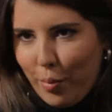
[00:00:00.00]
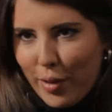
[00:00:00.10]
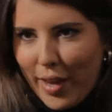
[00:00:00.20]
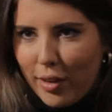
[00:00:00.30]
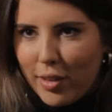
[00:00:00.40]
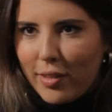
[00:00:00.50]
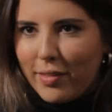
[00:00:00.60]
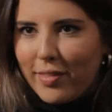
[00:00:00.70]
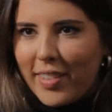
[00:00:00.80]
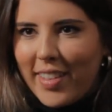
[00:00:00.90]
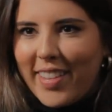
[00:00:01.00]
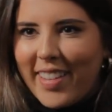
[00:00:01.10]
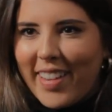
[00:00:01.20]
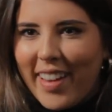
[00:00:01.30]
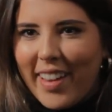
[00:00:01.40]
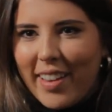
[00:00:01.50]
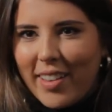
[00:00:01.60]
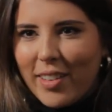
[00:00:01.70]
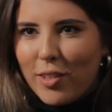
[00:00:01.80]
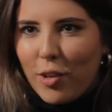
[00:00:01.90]
place.
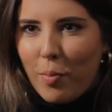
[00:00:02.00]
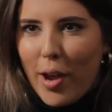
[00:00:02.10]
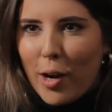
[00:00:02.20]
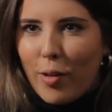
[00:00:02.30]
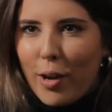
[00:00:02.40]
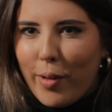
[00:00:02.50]
So no matter what,